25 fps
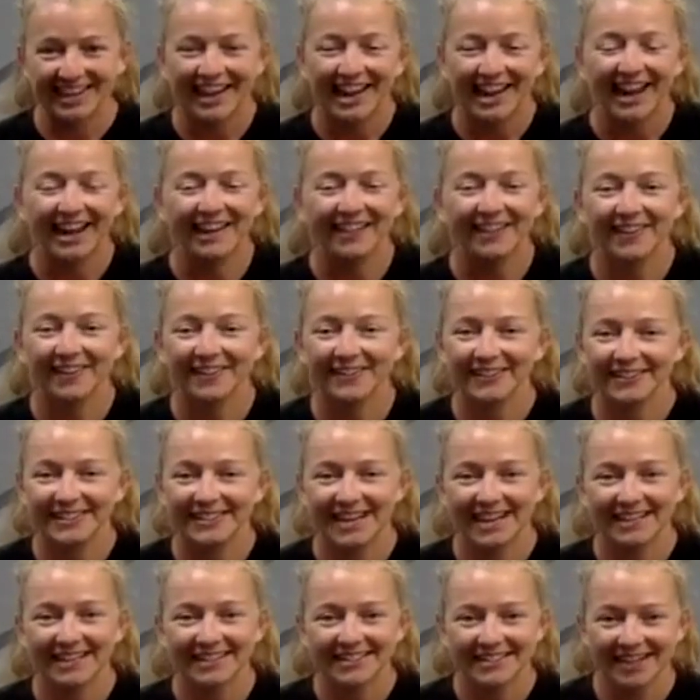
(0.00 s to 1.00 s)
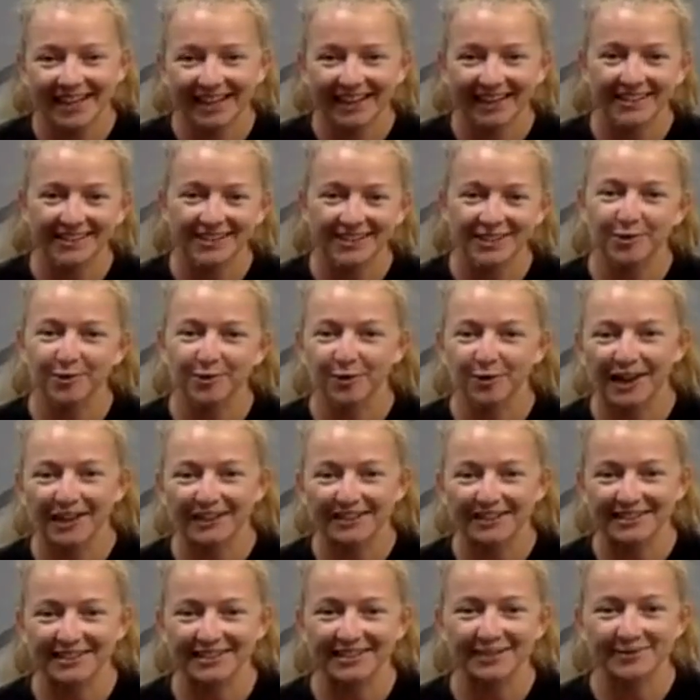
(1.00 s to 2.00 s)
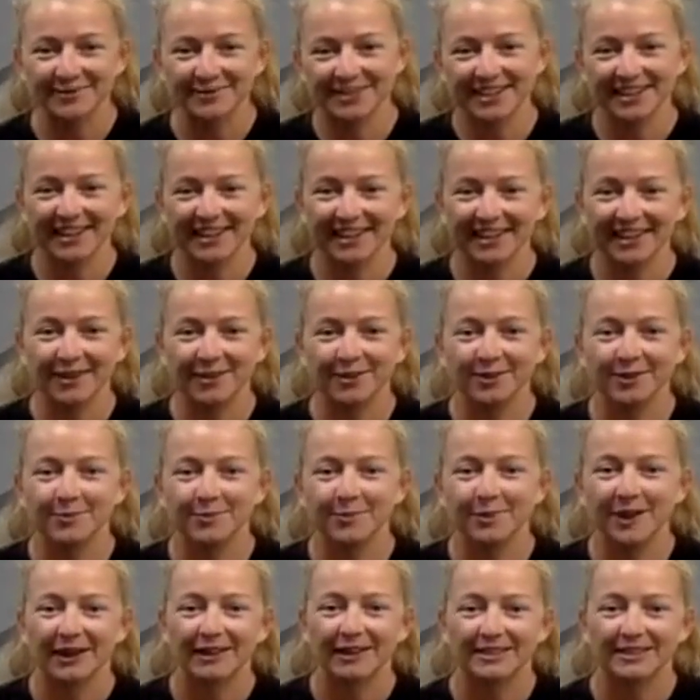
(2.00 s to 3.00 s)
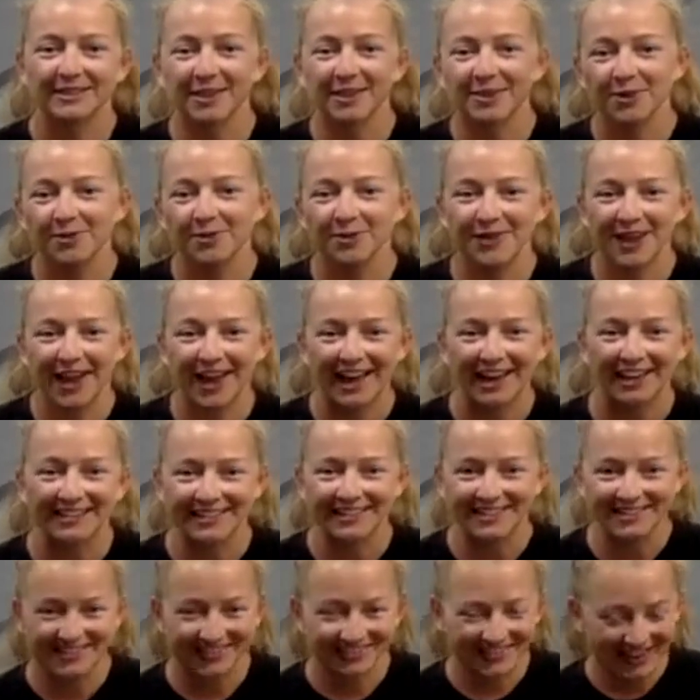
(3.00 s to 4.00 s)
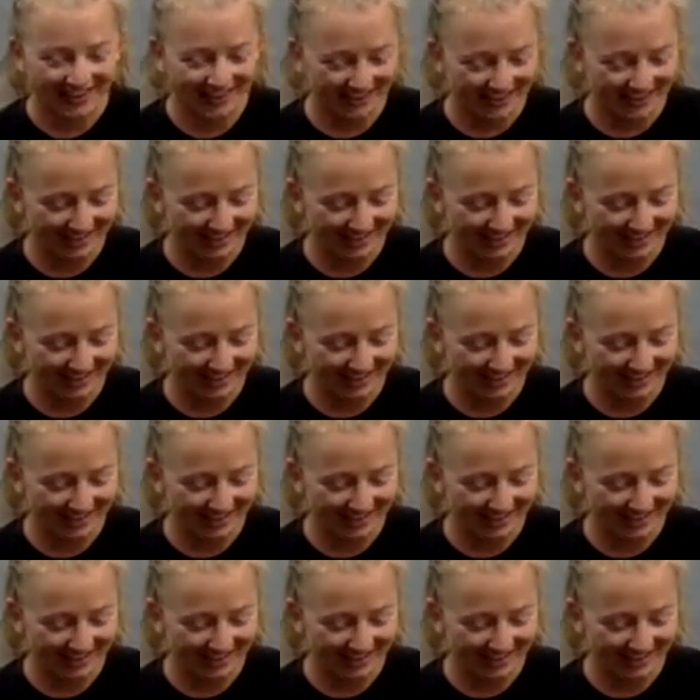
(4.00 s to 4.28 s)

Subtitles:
And then the 10 seconds of rest seems like it goes by so fast, right?